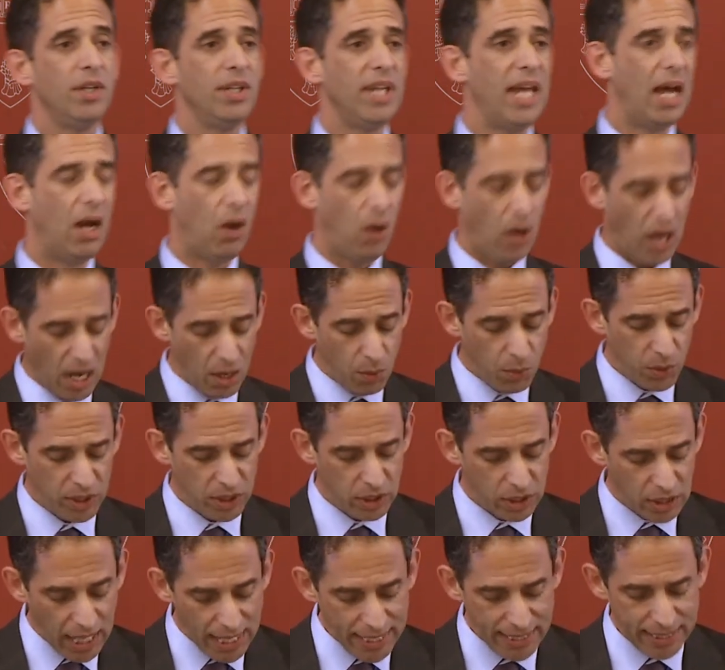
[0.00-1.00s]
Now, I
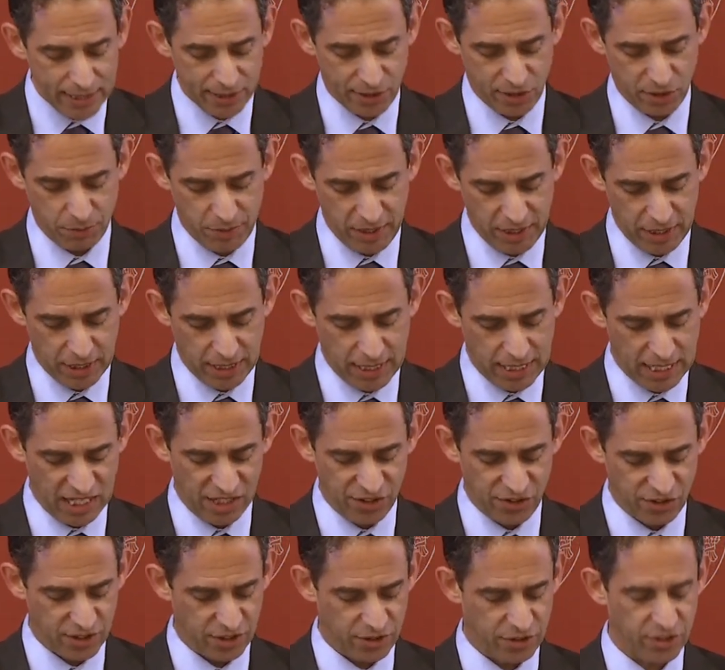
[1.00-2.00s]
would like it to be the
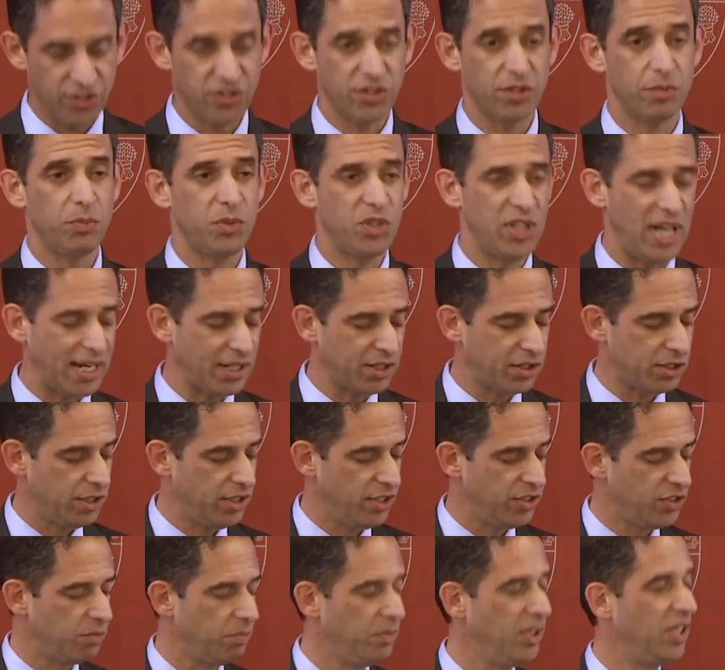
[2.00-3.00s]
case that this
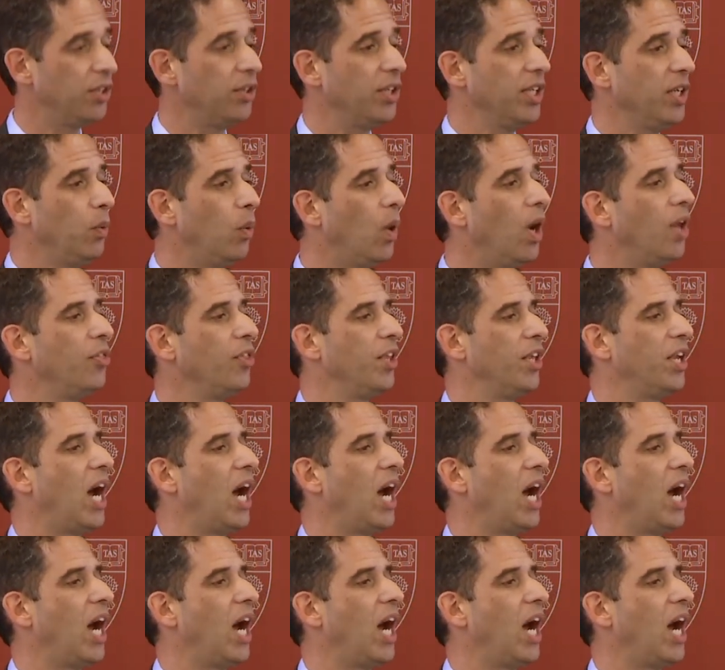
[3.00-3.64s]
objection is merely one